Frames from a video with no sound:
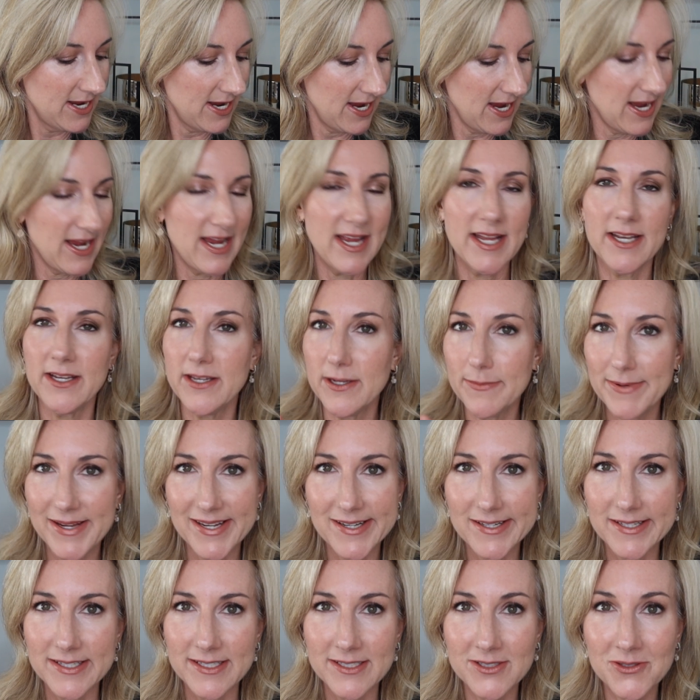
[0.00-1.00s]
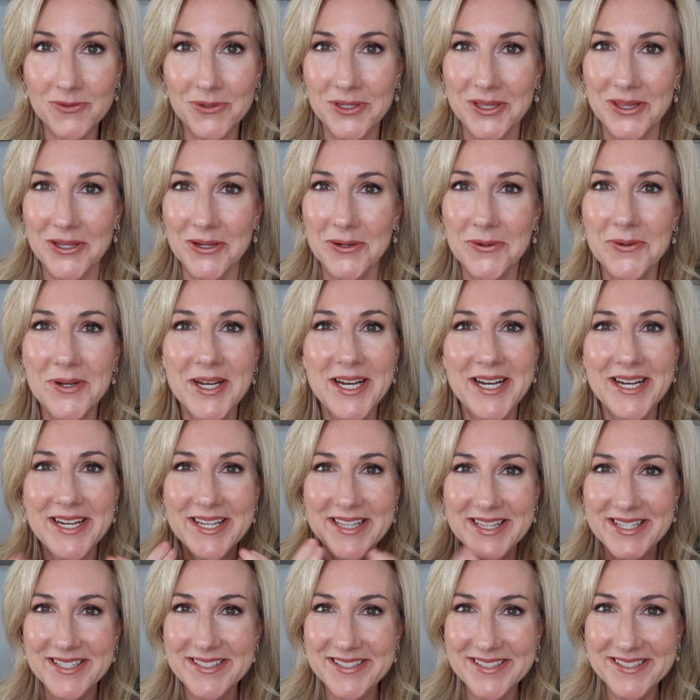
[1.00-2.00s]
And to be honest with you,
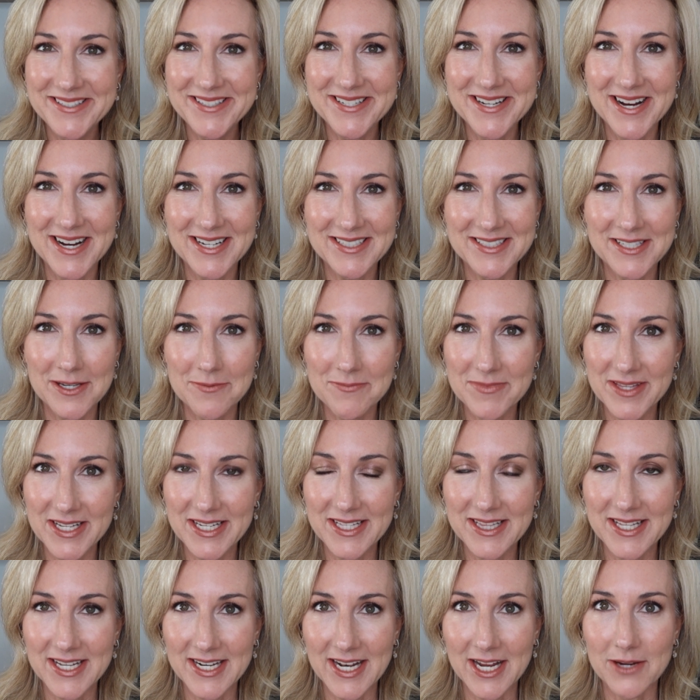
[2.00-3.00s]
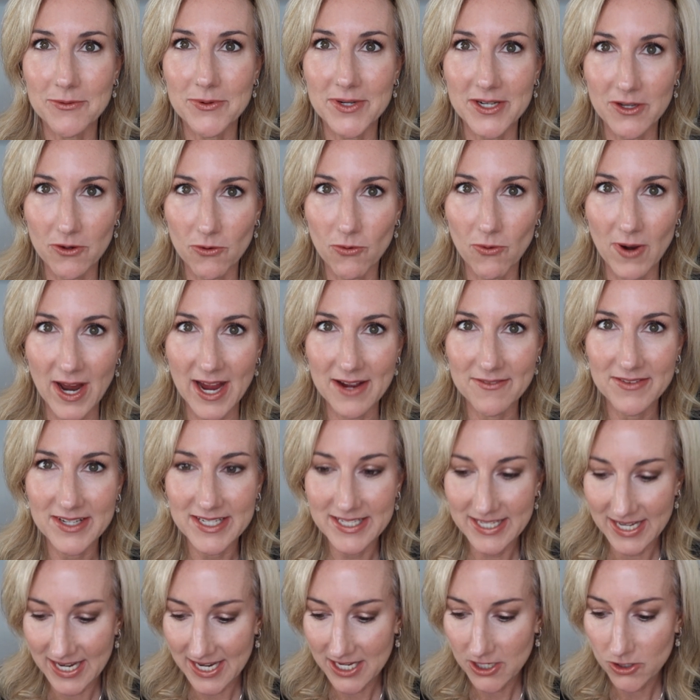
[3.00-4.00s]
this is not something that I would
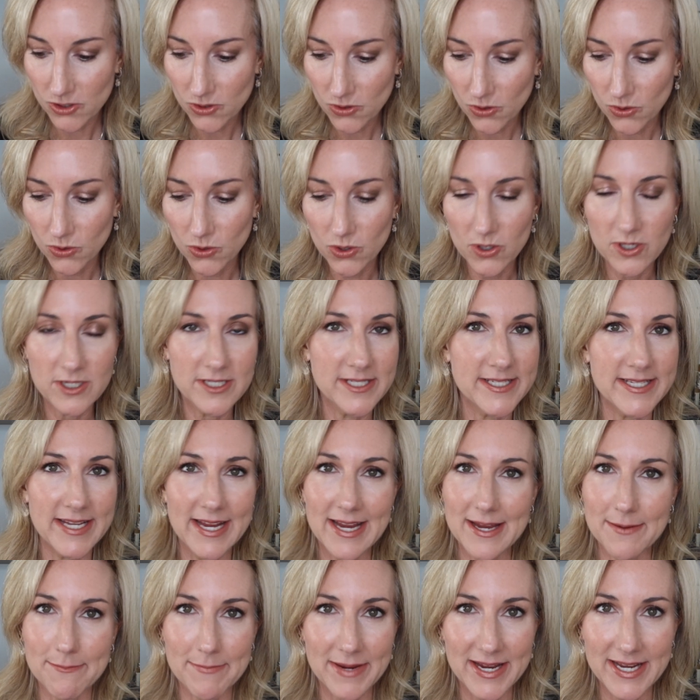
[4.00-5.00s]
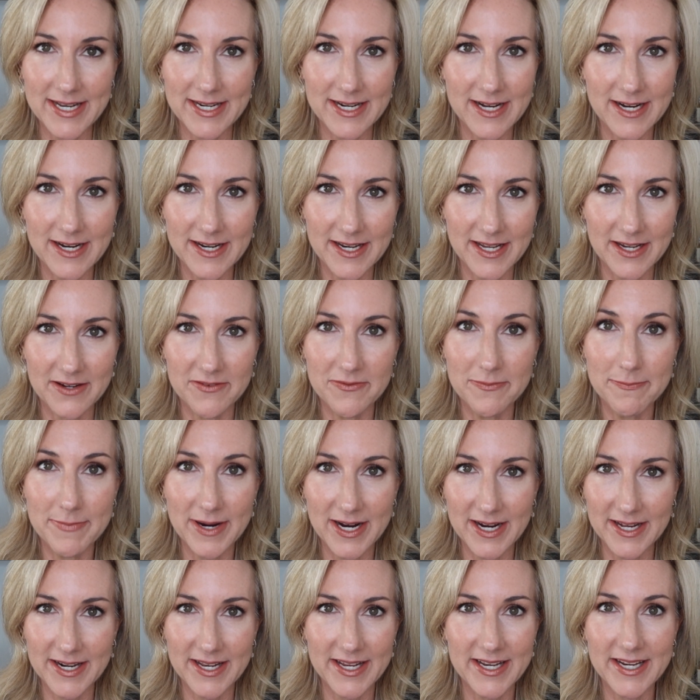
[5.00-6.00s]
gravitate towards. I may not have
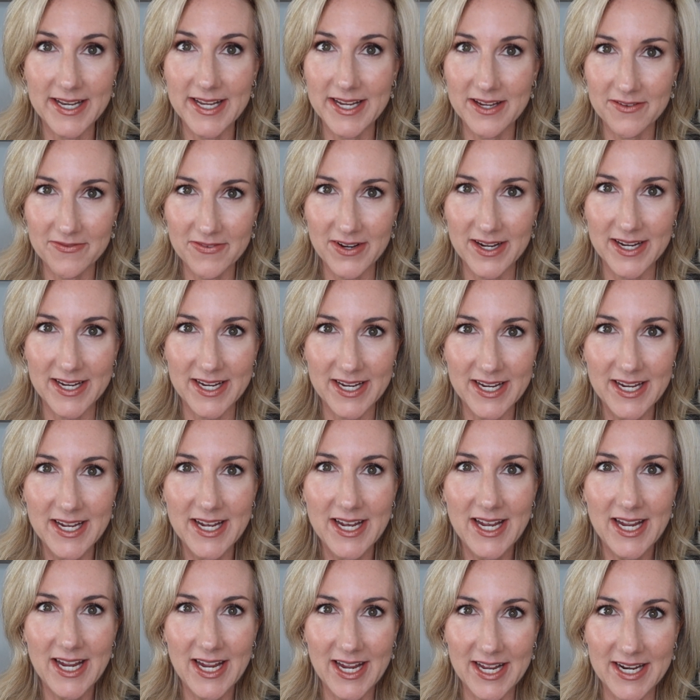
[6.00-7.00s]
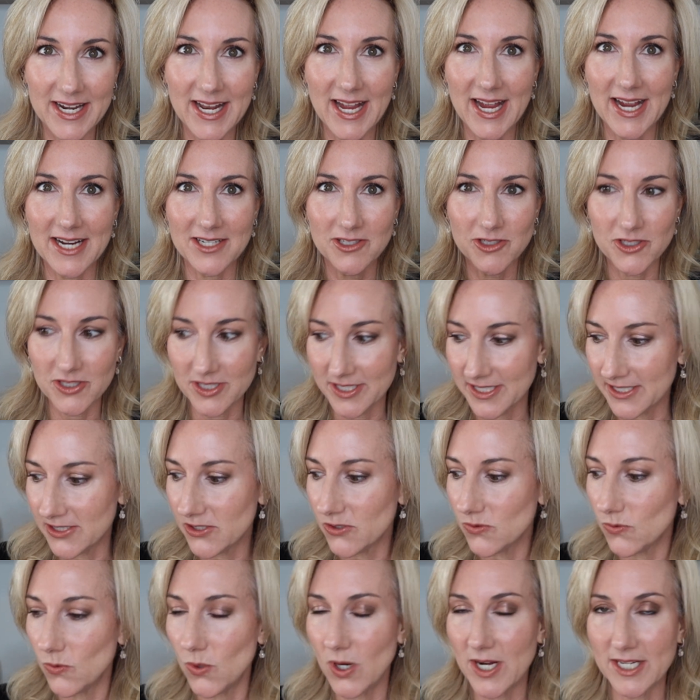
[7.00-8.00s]
bought it if I had actually
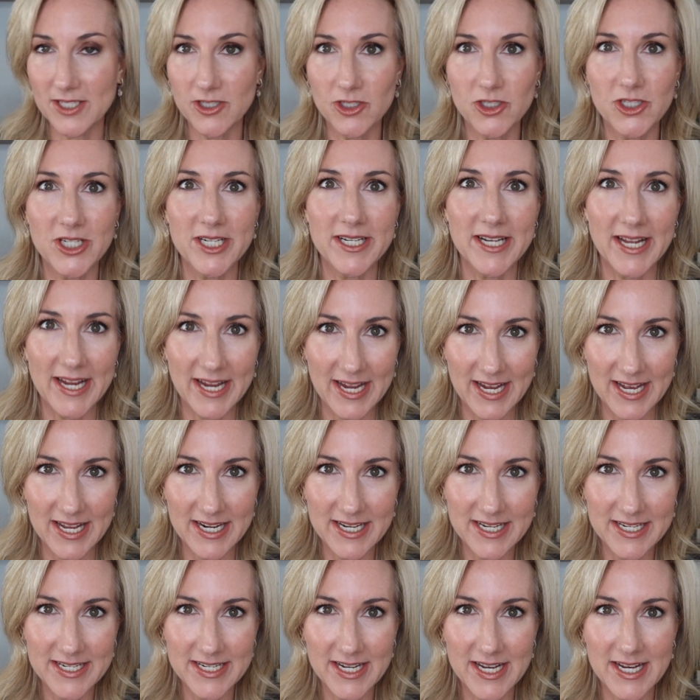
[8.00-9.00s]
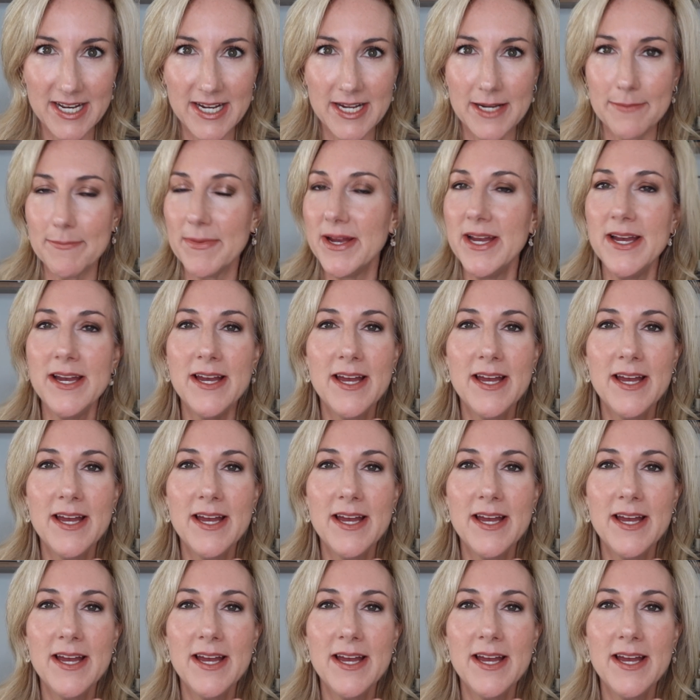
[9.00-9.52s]
swatched it ahead of time.